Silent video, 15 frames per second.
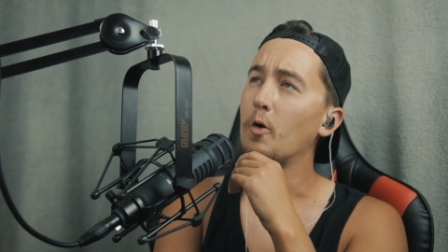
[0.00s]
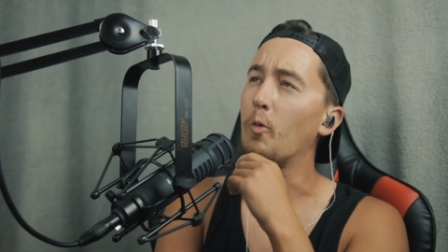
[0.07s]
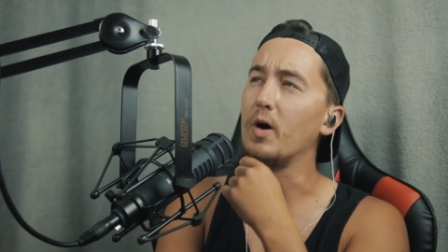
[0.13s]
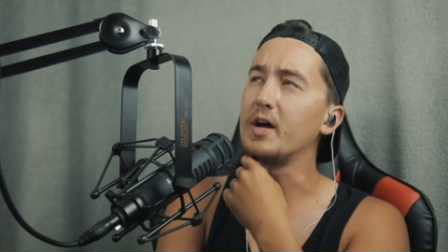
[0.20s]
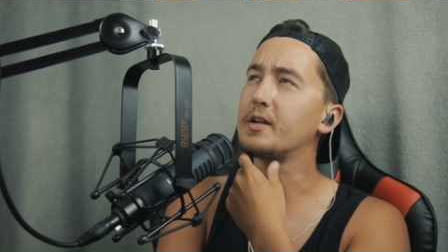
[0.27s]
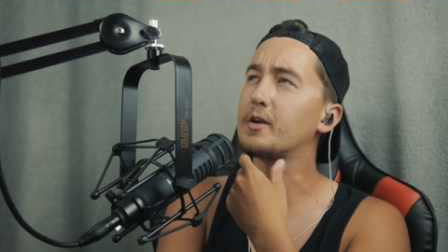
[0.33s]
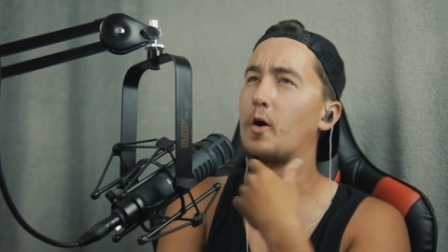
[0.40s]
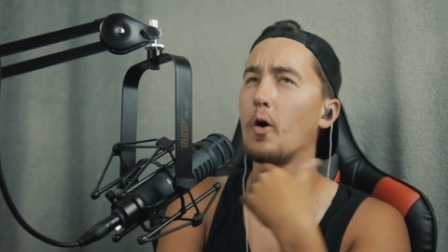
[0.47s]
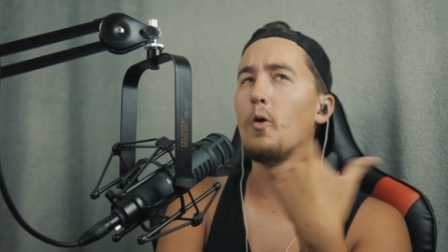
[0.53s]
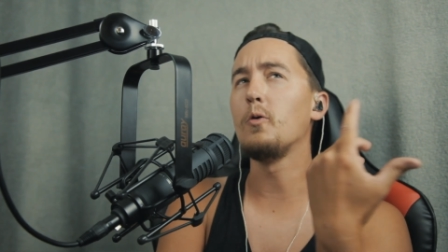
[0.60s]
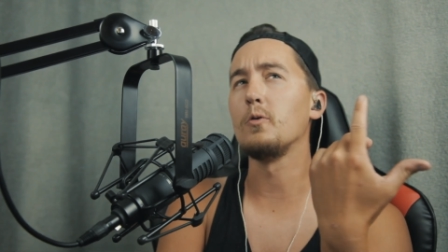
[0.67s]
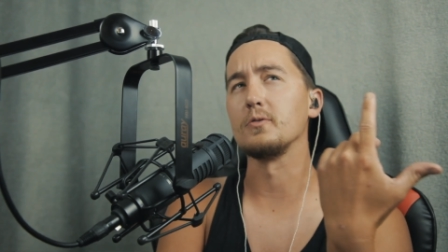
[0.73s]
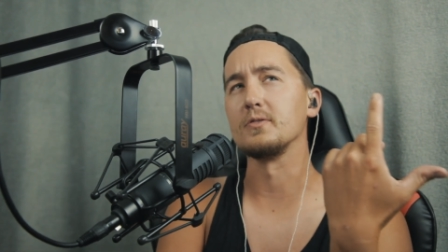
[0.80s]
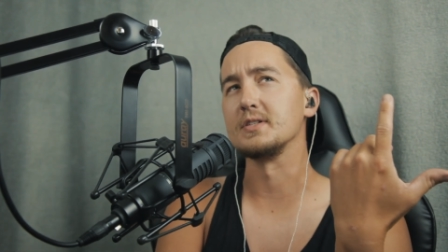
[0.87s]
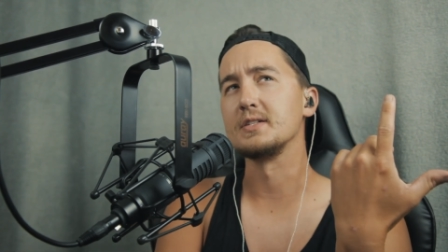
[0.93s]
what
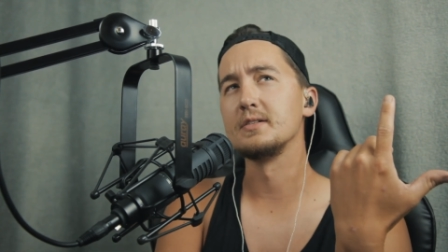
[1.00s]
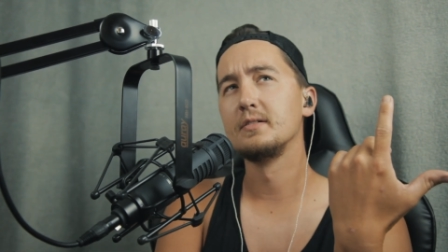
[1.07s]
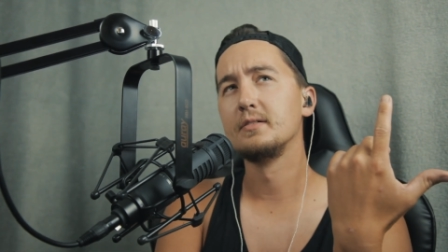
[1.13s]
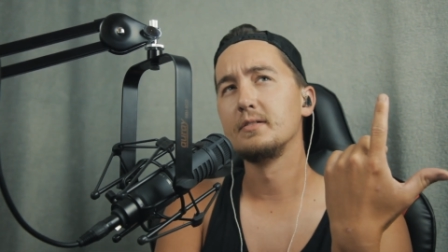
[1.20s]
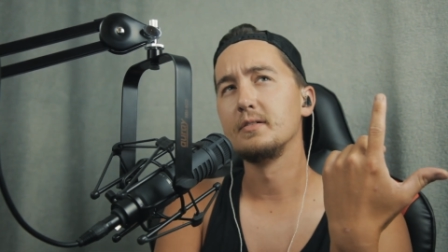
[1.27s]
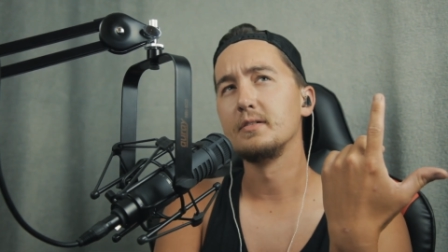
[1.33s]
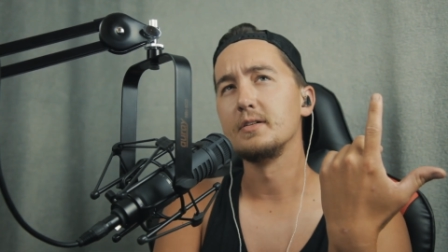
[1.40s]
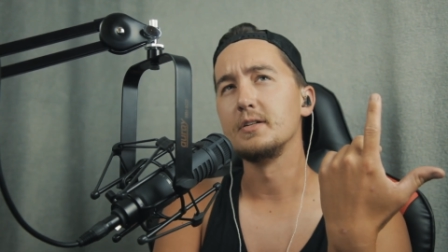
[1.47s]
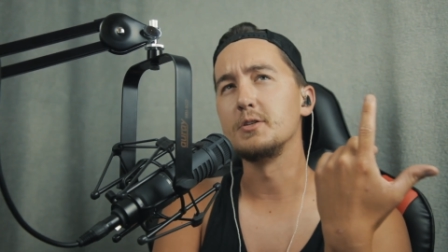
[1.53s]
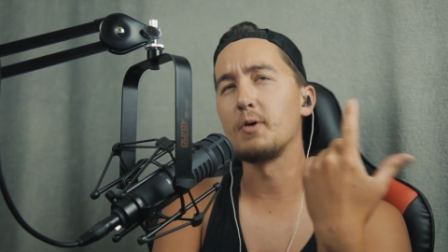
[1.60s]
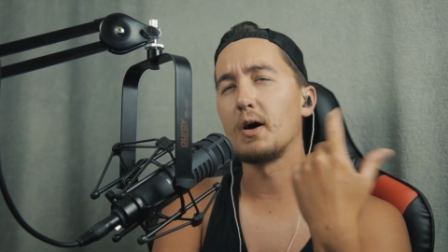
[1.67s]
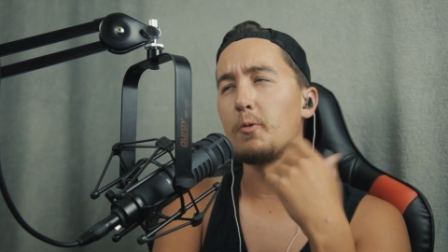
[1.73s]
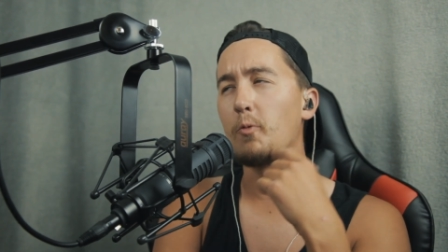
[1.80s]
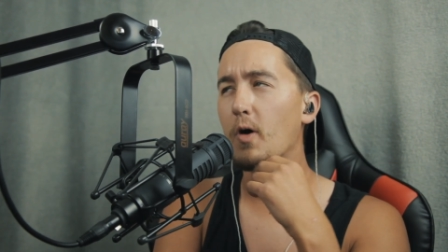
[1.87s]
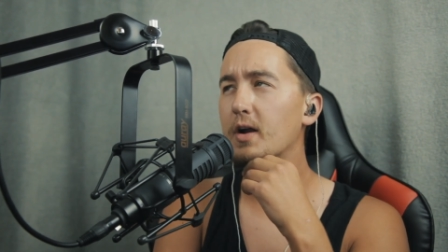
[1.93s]
goals do
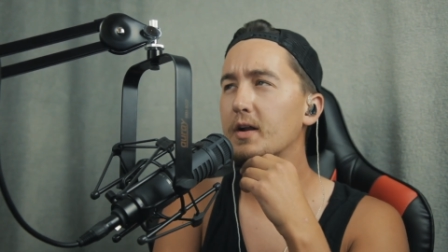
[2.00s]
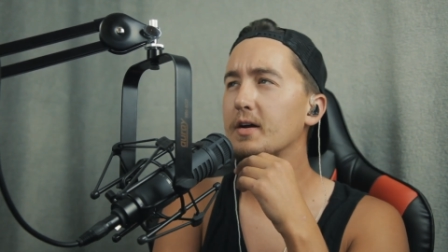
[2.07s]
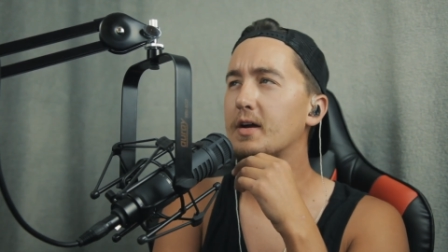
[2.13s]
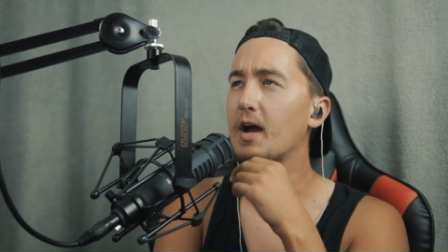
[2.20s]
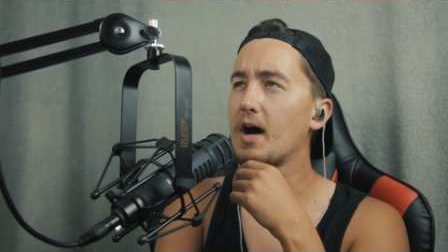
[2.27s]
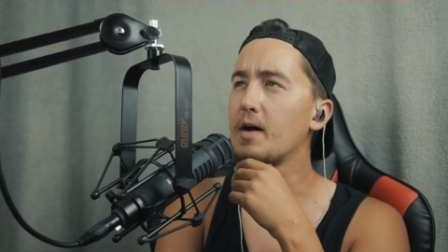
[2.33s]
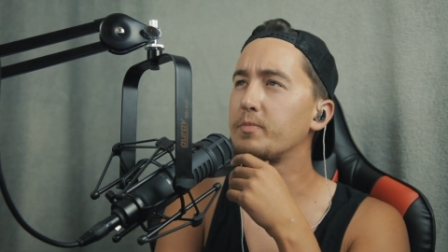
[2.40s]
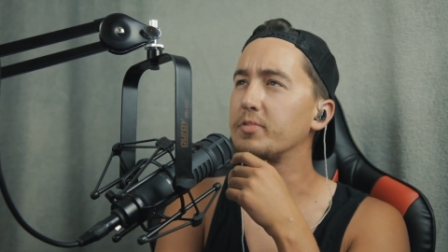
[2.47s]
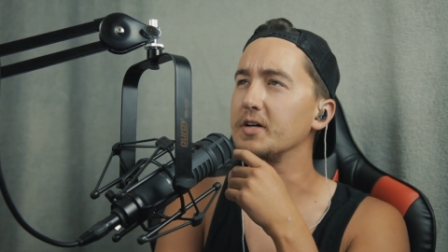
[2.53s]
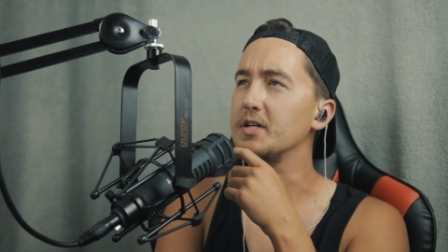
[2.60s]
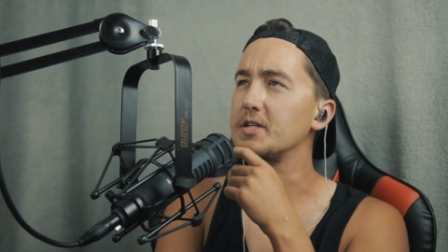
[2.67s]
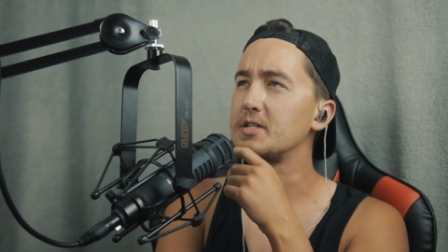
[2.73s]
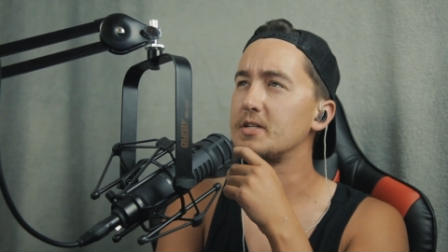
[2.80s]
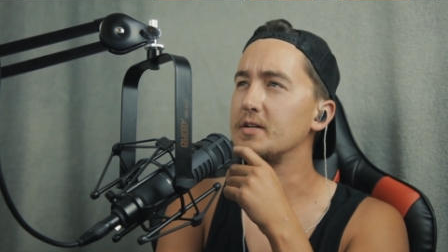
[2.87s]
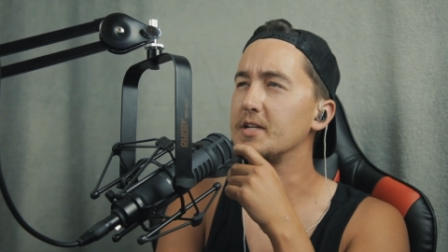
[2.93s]
I want to
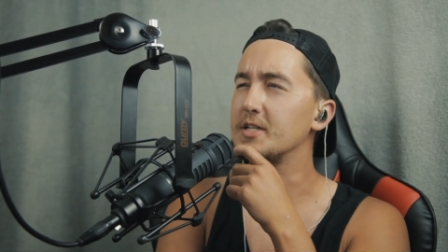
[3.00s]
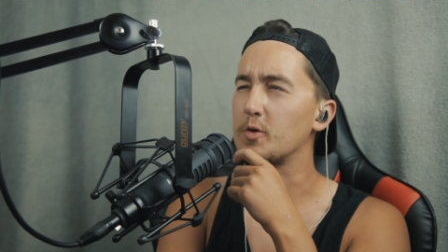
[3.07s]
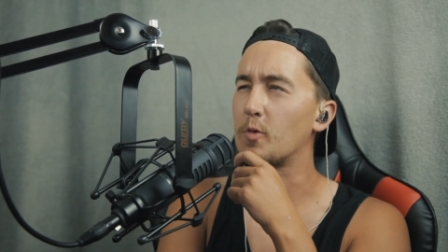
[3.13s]
accomplish in